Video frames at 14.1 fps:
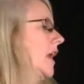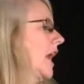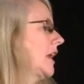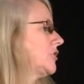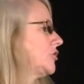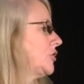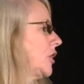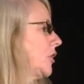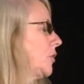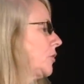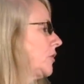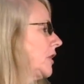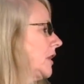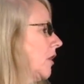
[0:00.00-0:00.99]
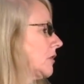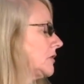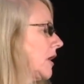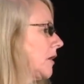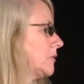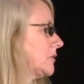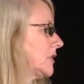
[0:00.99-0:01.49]
as you know, the
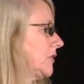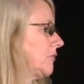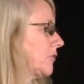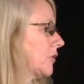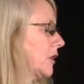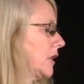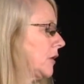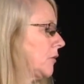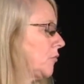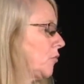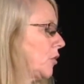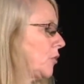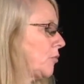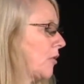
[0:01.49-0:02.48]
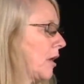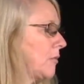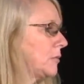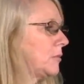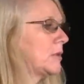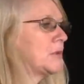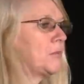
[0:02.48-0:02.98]
autopsy for him will
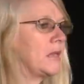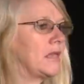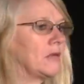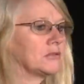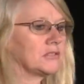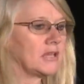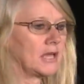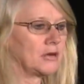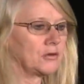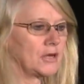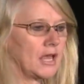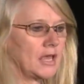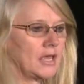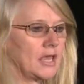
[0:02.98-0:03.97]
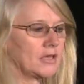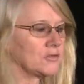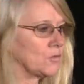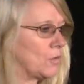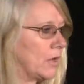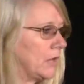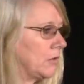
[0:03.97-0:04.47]
probably be on Saturday
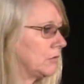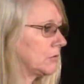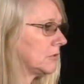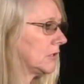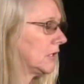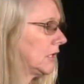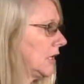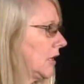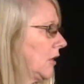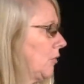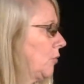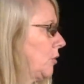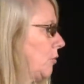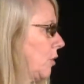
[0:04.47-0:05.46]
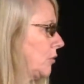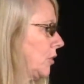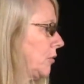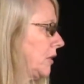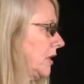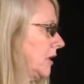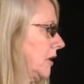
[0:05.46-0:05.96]
as well. And we won't
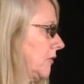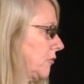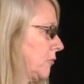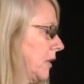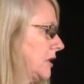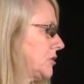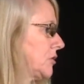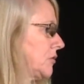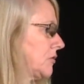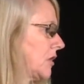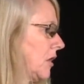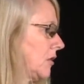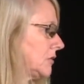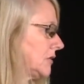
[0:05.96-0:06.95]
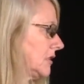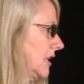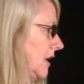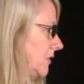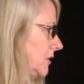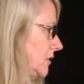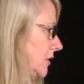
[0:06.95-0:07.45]
know any information on the cause of
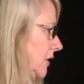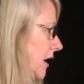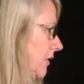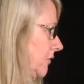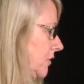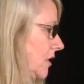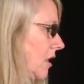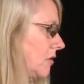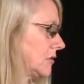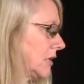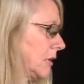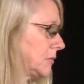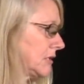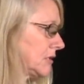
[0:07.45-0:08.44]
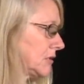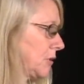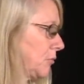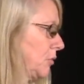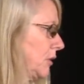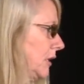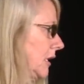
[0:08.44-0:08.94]
death until after the autopsy is
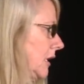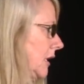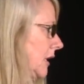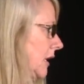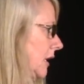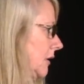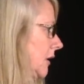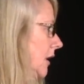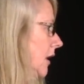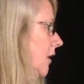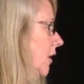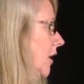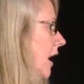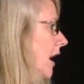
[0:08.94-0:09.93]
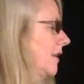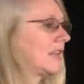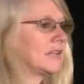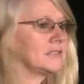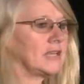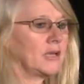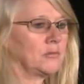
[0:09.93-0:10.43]
completed. And at, at
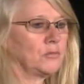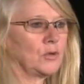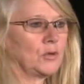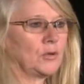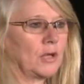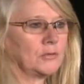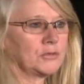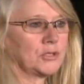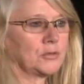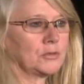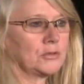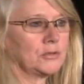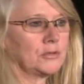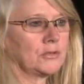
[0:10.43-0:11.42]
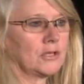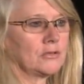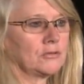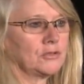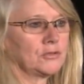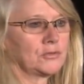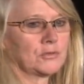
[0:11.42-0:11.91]
that time, we'll, I'm sure we'll do
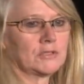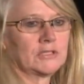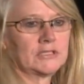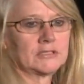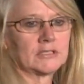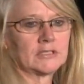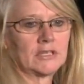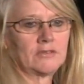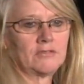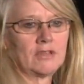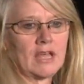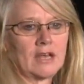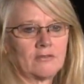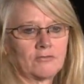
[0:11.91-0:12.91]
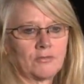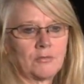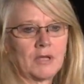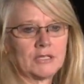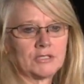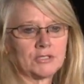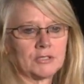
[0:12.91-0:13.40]
another news release and give you that
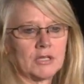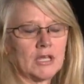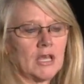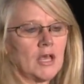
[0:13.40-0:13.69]
information.